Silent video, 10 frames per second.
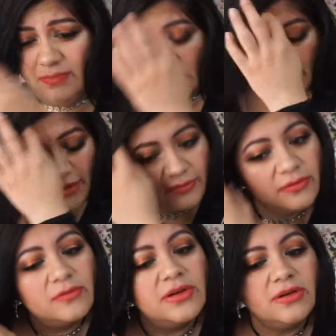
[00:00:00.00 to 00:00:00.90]
Be careful
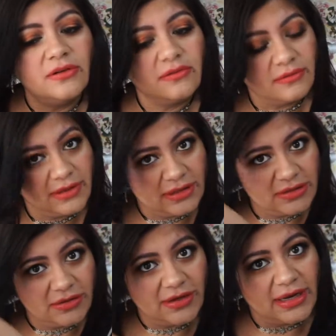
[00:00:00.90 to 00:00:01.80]
when you release
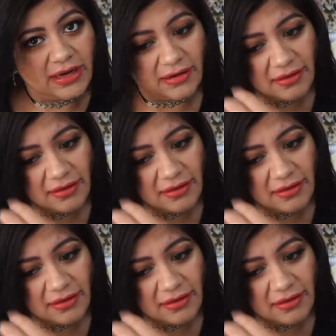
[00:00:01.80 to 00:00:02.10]
your hair